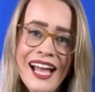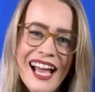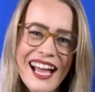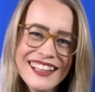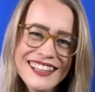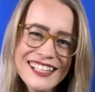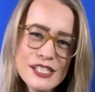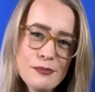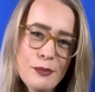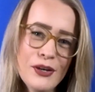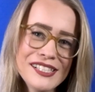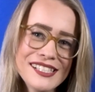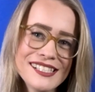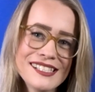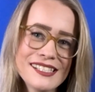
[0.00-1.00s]
At this
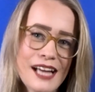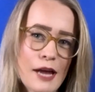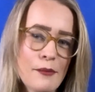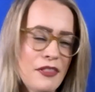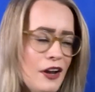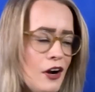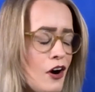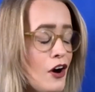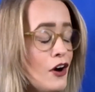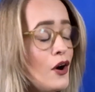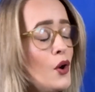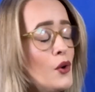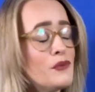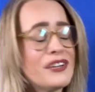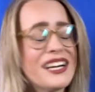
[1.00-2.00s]
point in time, there are
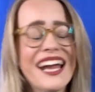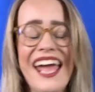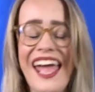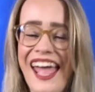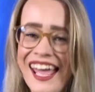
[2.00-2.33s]
over